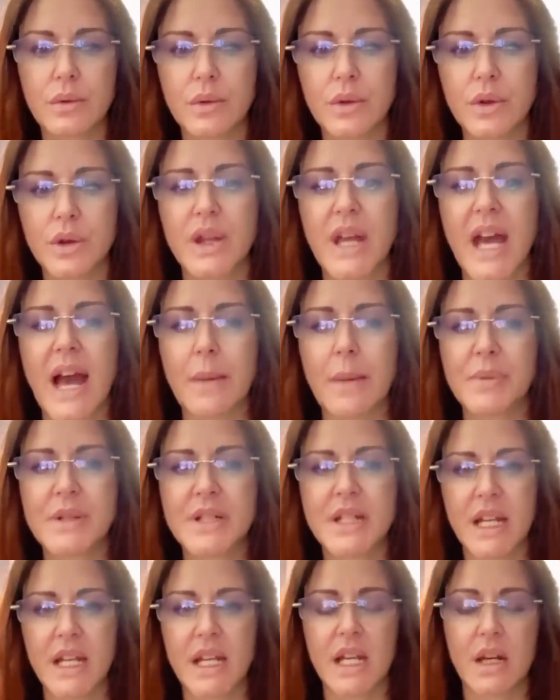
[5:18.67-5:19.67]
that
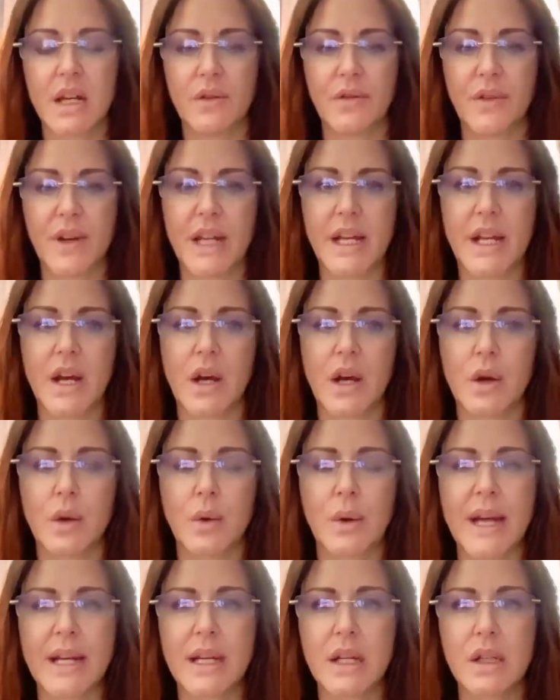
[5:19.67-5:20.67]
particular
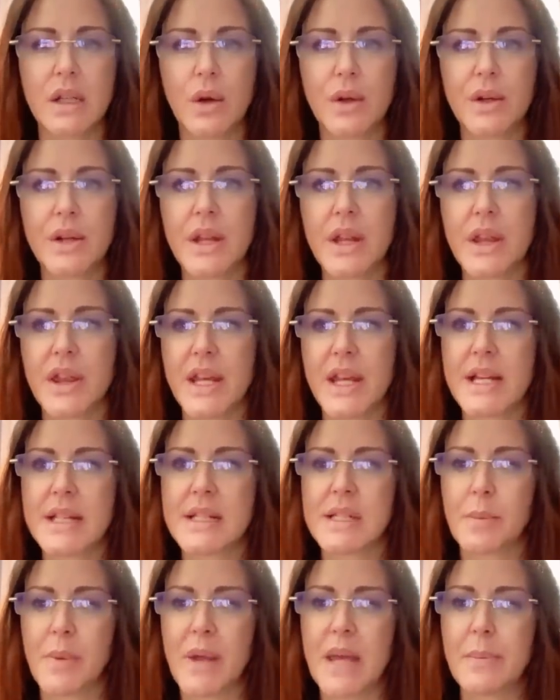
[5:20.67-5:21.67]
video, and a lot of the
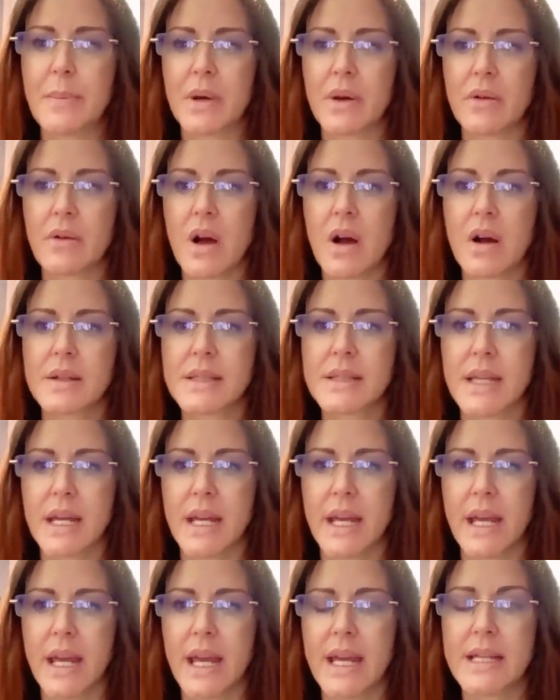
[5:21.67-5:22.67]
things that people are
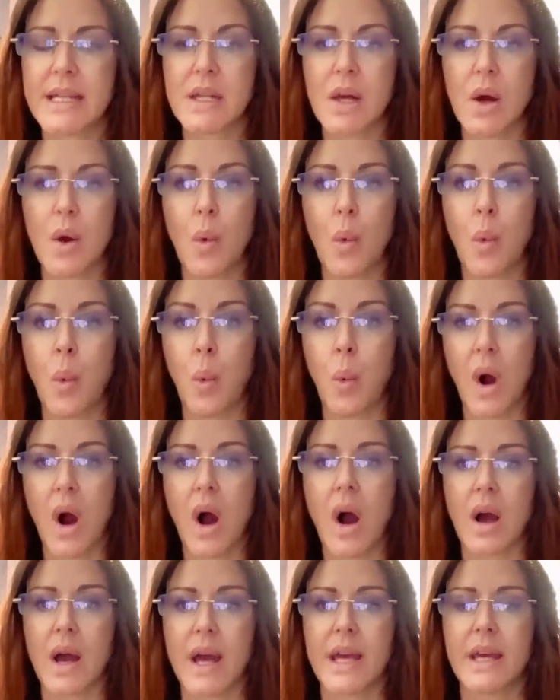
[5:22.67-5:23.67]
asking is
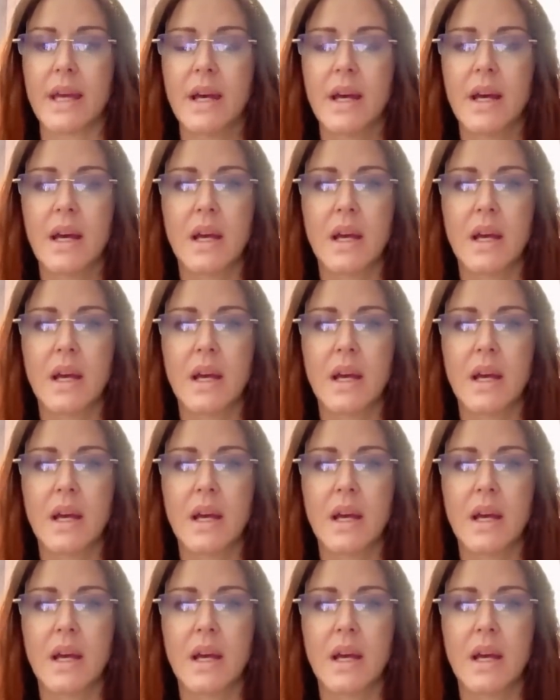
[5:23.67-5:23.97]
why,